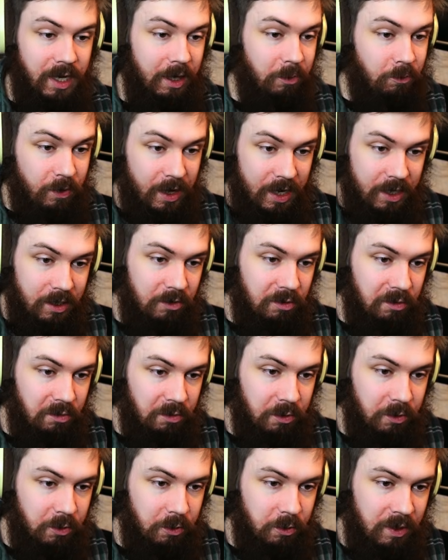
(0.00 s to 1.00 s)
I ran it
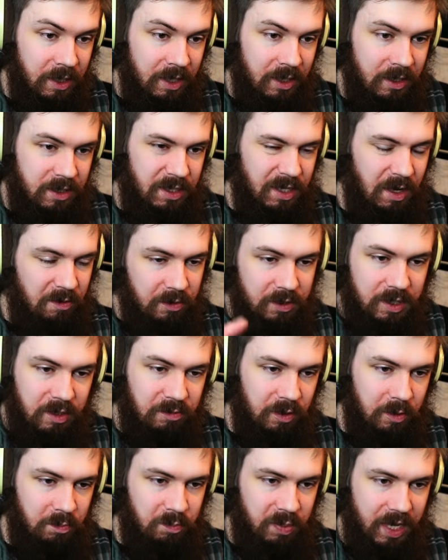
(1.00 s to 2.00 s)
through several
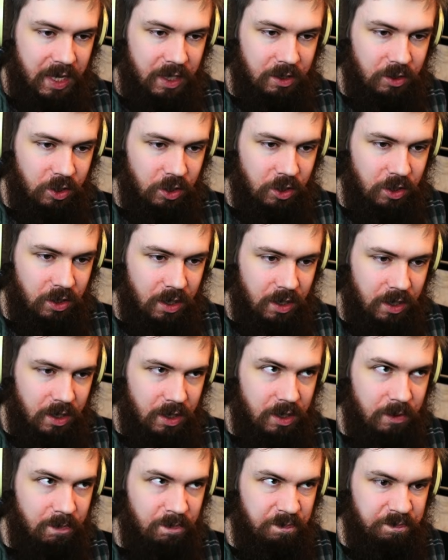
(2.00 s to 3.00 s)
different pitch
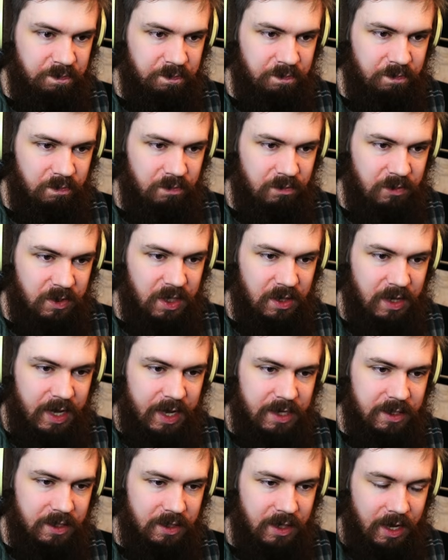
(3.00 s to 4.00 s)

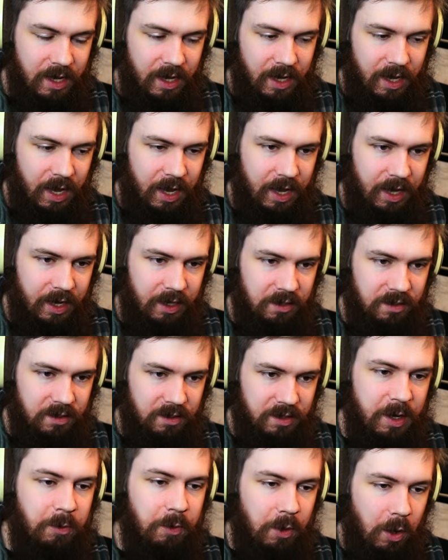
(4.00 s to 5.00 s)
delays, and
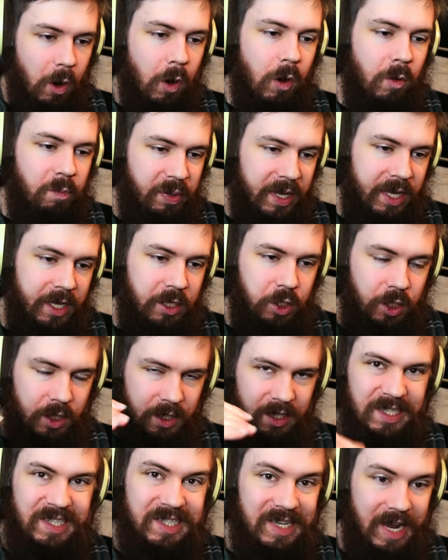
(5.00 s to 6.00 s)
they were all
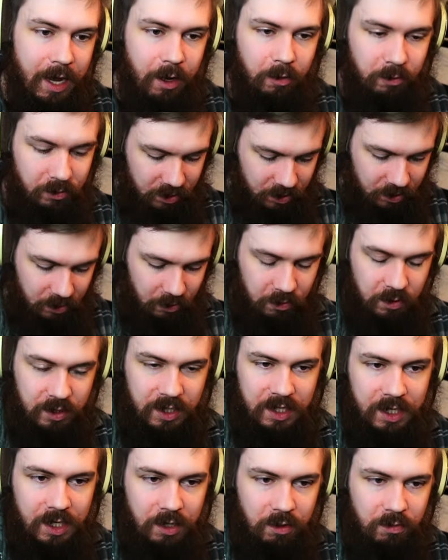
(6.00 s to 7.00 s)
pitching down. So you
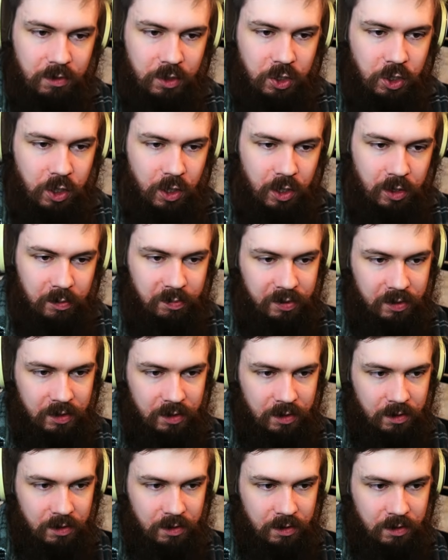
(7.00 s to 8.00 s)
can hear the chirp
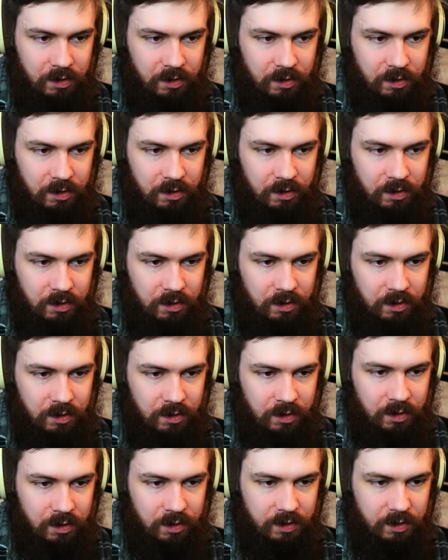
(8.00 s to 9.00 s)

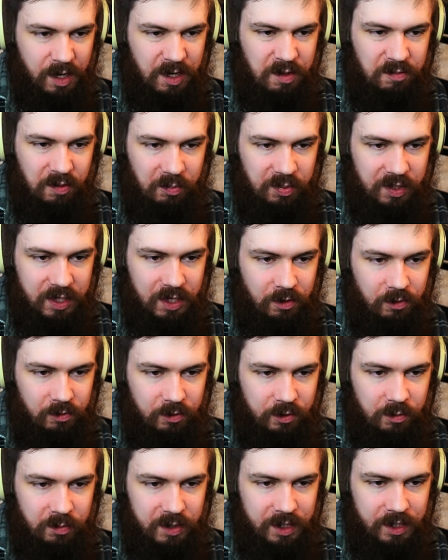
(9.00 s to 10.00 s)
kind of up here a
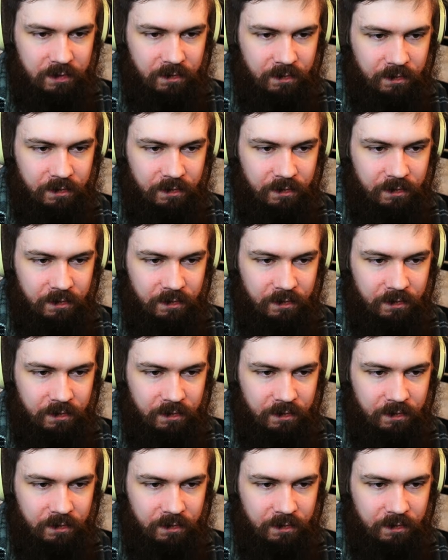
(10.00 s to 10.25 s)
little bit.